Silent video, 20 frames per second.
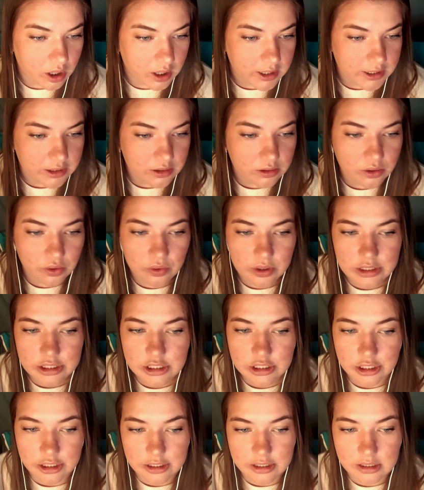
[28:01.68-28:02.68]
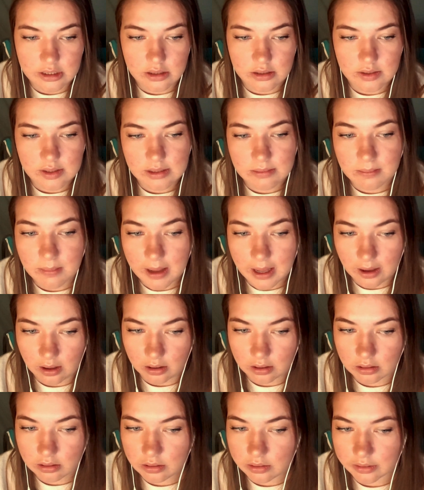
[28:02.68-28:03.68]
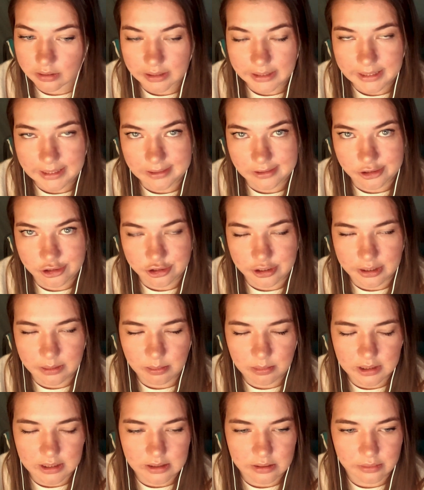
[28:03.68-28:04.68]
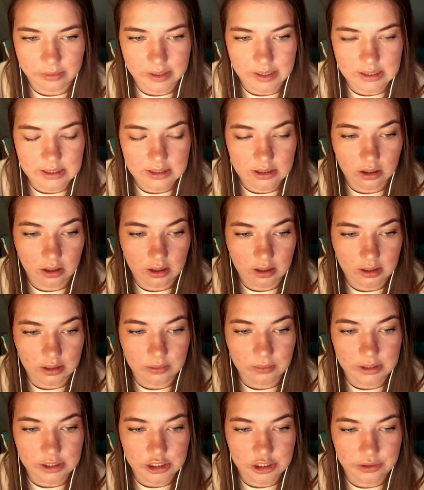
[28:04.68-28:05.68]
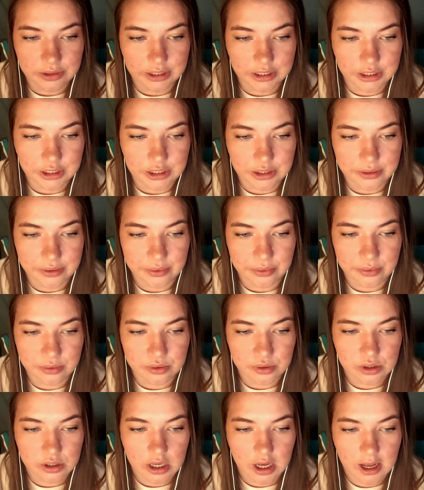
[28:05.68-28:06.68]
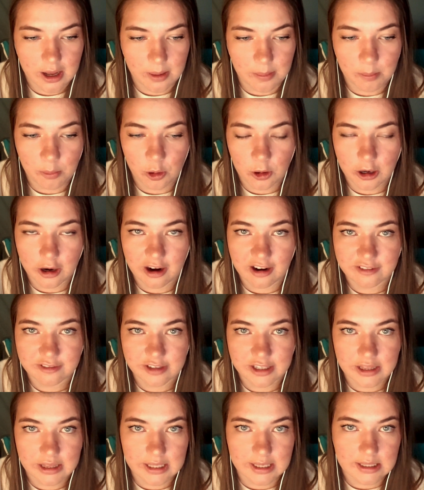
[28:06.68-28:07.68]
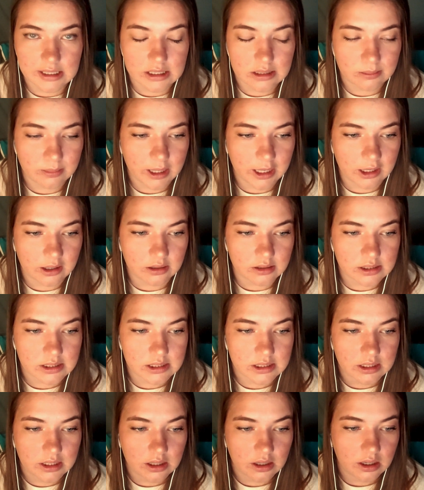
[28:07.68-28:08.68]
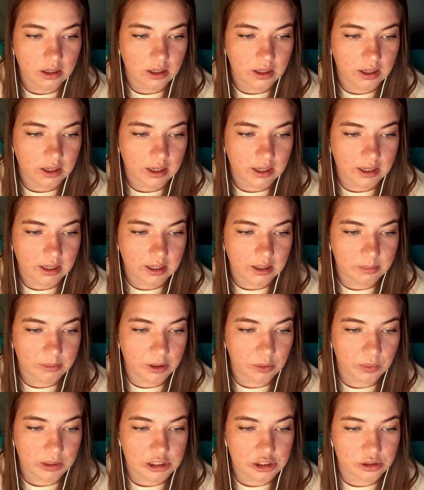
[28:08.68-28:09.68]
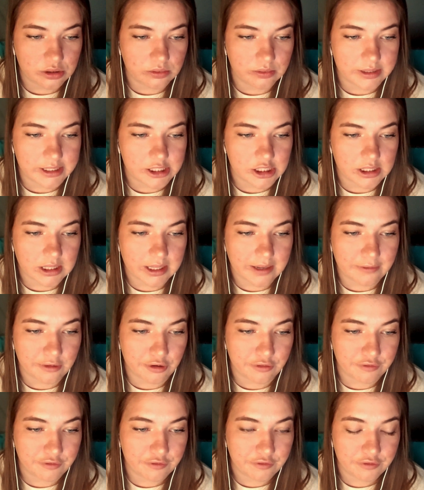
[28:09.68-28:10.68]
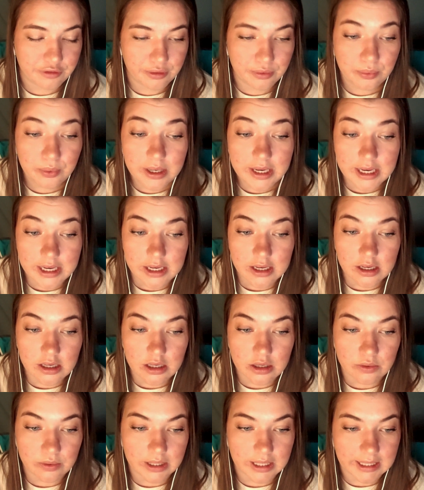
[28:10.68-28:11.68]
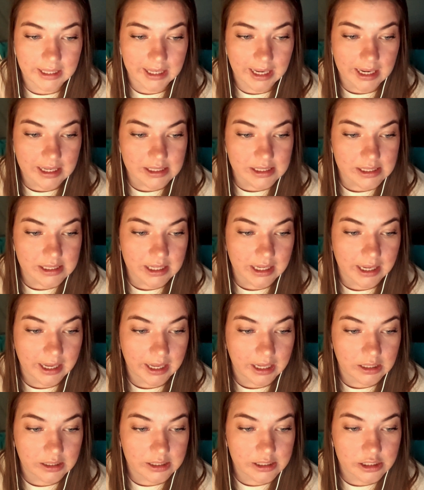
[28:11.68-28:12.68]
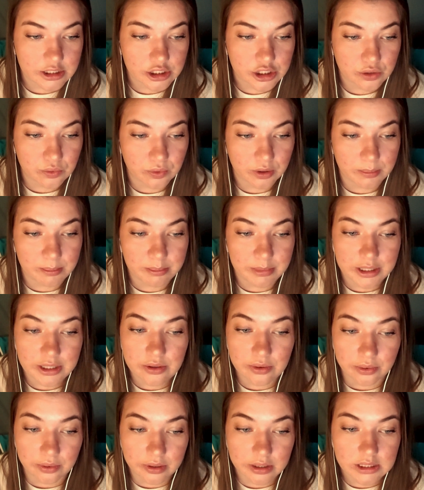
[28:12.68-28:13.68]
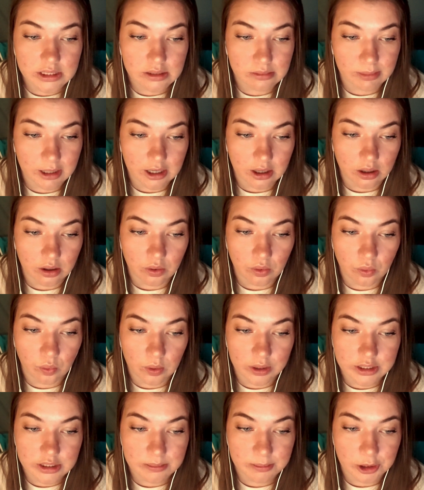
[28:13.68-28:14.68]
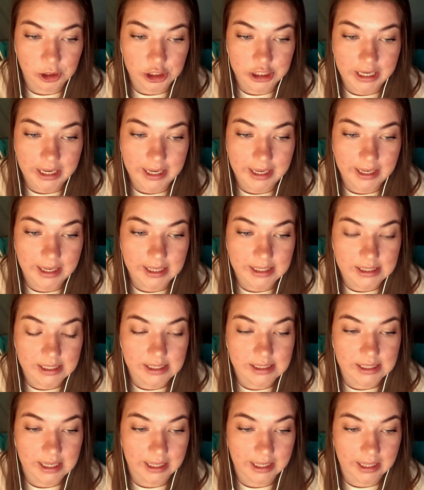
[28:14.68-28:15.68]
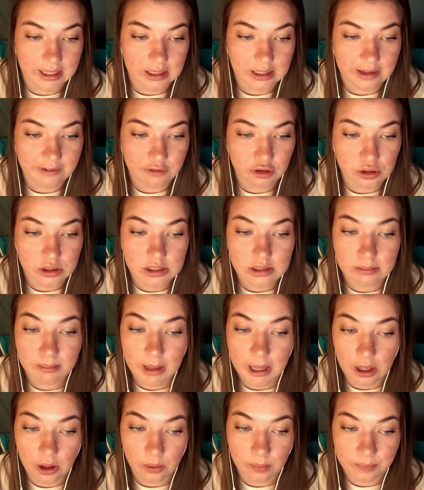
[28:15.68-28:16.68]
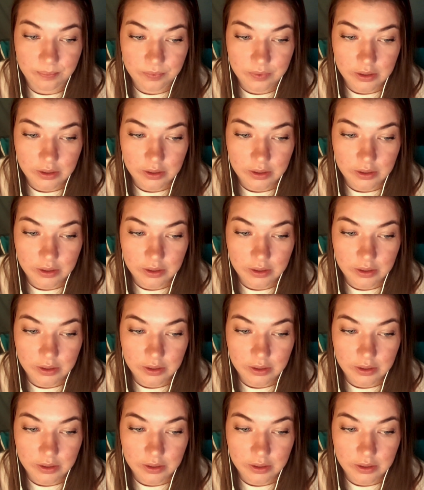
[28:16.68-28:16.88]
you know a certain spell or cantrip is what it's called, which you can use more often than spells. And once you reach level 3, you can cast the Hellish Rebuke spell once per day as a 2nd level spell.